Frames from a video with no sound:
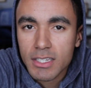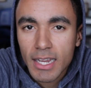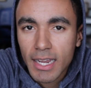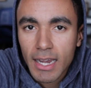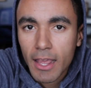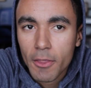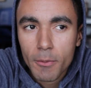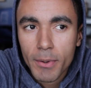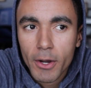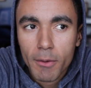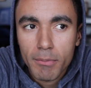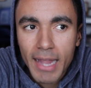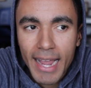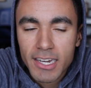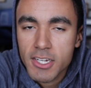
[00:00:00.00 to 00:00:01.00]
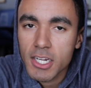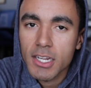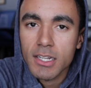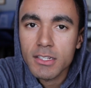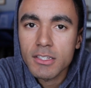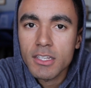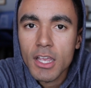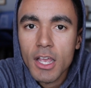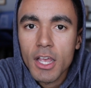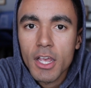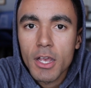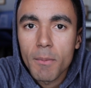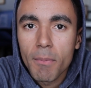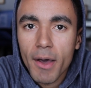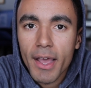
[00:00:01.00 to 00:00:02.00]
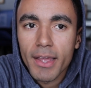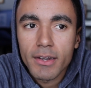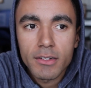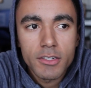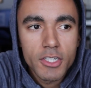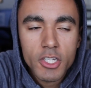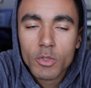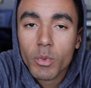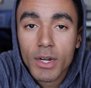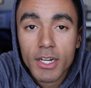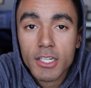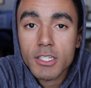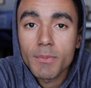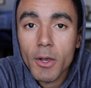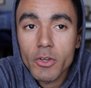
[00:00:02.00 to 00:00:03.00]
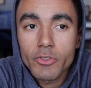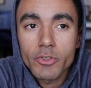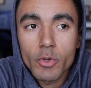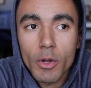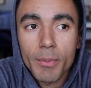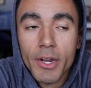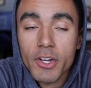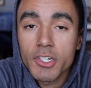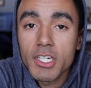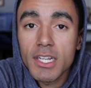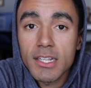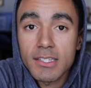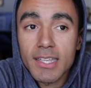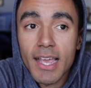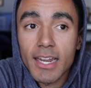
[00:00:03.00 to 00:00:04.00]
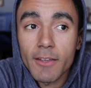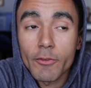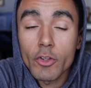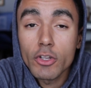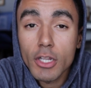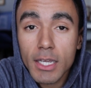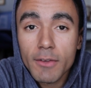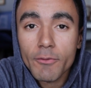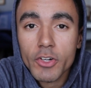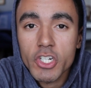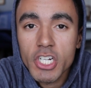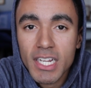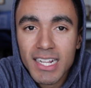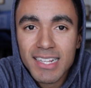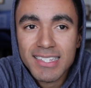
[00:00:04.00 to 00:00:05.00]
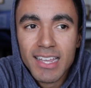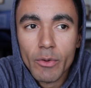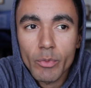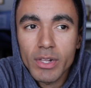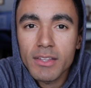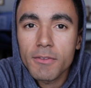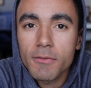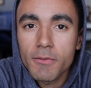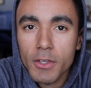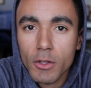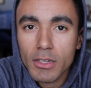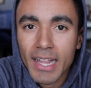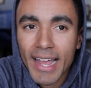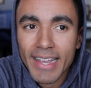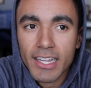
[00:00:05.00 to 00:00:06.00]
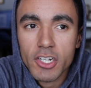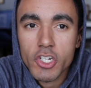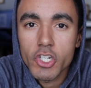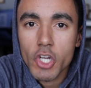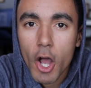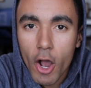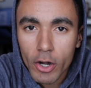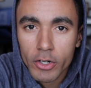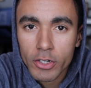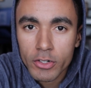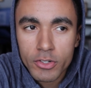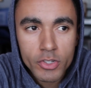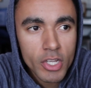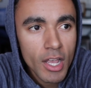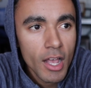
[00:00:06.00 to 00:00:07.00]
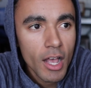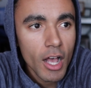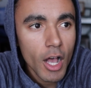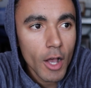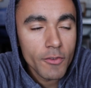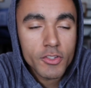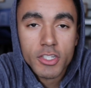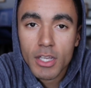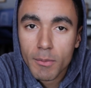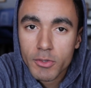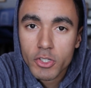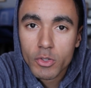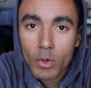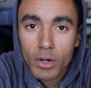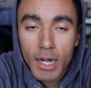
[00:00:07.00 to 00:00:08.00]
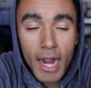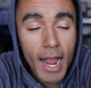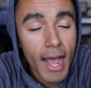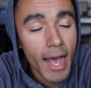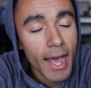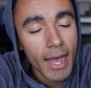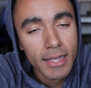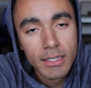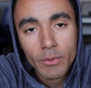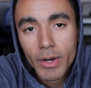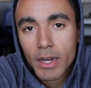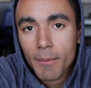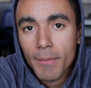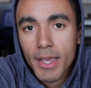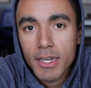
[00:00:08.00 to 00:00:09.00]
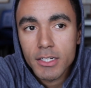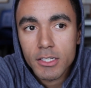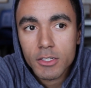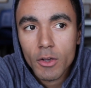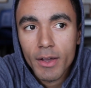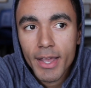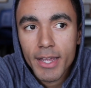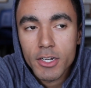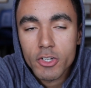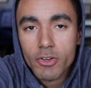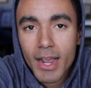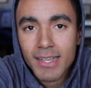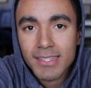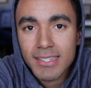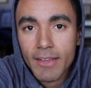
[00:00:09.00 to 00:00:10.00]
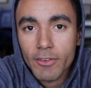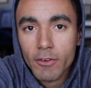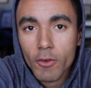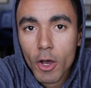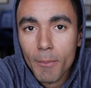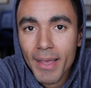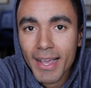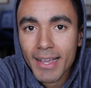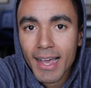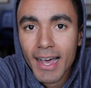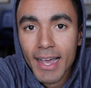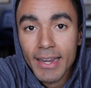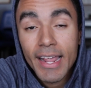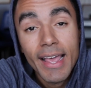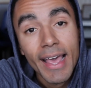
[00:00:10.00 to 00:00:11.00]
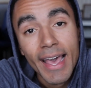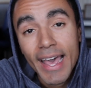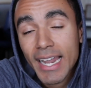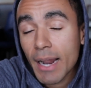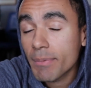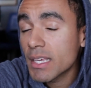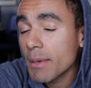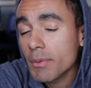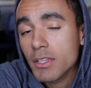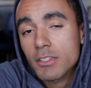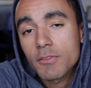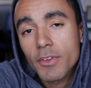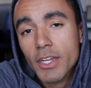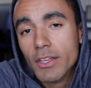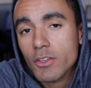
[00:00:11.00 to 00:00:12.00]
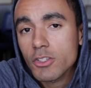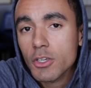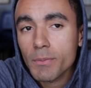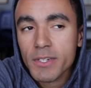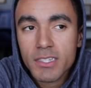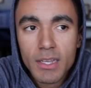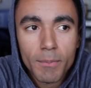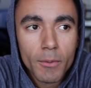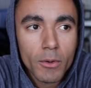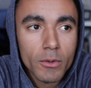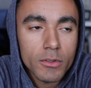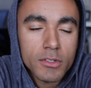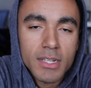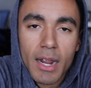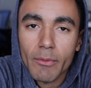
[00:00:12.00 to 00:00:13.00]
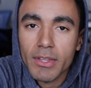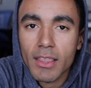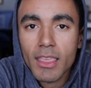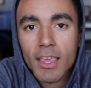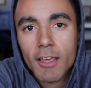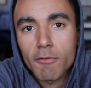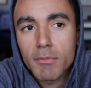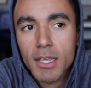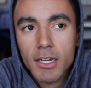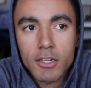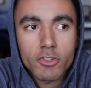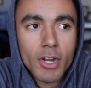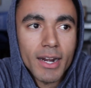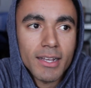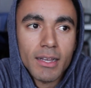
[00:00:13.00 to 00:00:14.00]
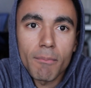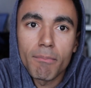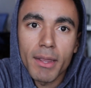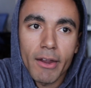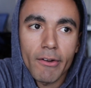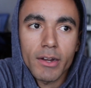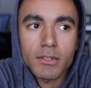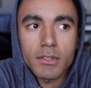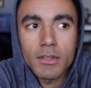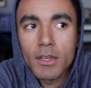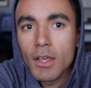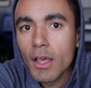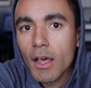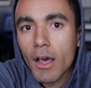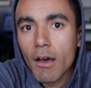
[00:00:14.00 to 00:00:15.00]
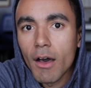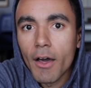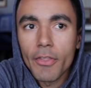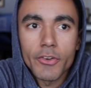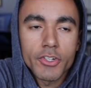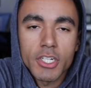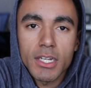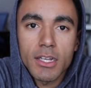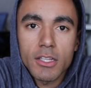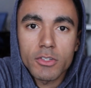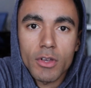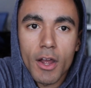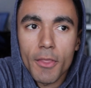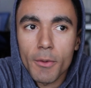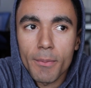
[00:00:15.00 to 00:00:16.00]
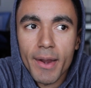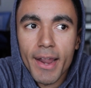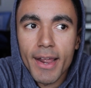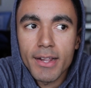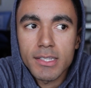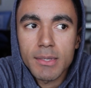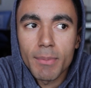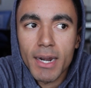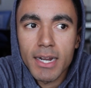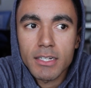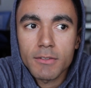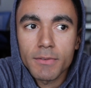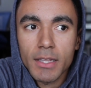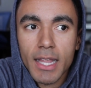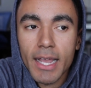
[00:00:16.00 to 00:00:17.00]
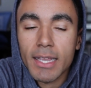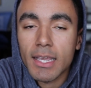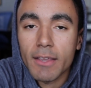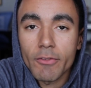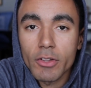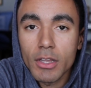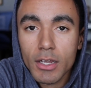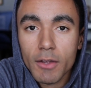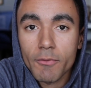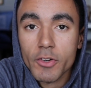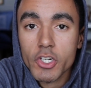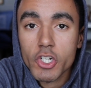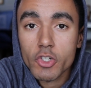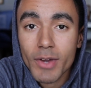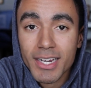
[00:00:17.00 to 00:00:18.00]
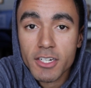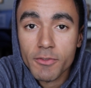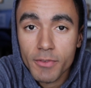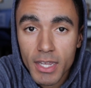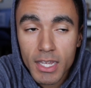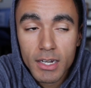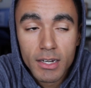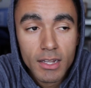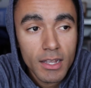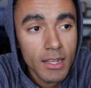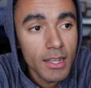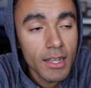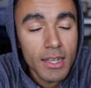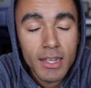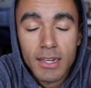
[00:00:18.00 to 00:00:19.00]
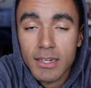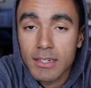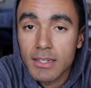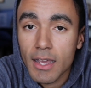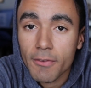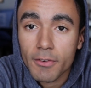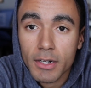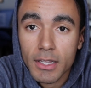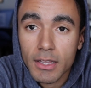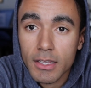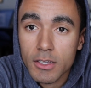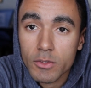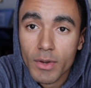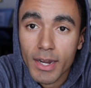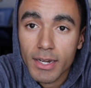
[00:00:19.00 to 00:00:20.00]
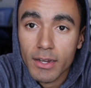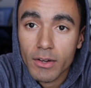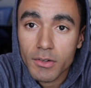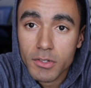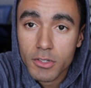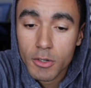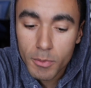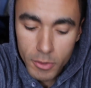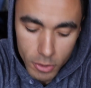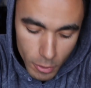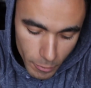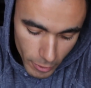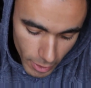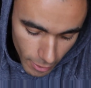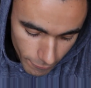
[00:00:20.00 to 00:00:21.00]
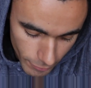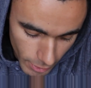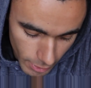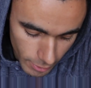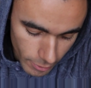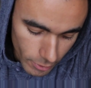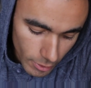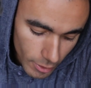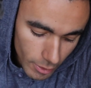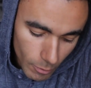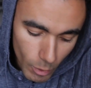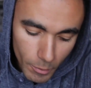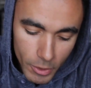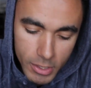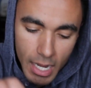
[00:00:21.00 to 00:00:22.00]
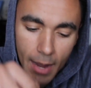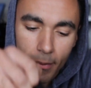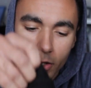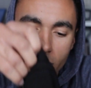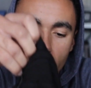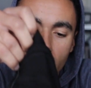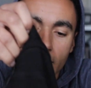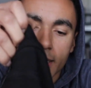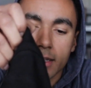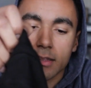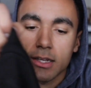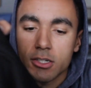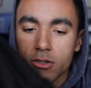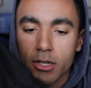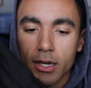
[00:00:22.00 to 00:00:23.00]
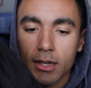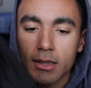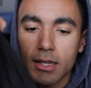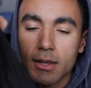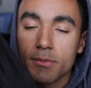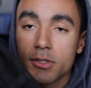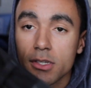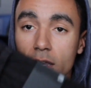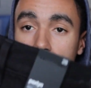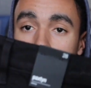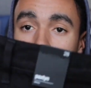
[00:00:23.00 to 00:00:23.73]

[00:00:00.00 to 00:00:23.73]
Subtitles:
like any other pair of black jeans. But just wanted to expose you to a pair of jeans that if you're looking for jeans that really feel like joggers of some sort, I highly recommend just go ahead and try Seven of All Mankind. And I'm keeping this video super simple. It's not really a thing of me trying to compare it to other jeans or other brands, but I just feel like if you're looking for stretch fit, definitely these right here. Super, super comfy. And here, like one more time, I'll try to like let you get a glimpse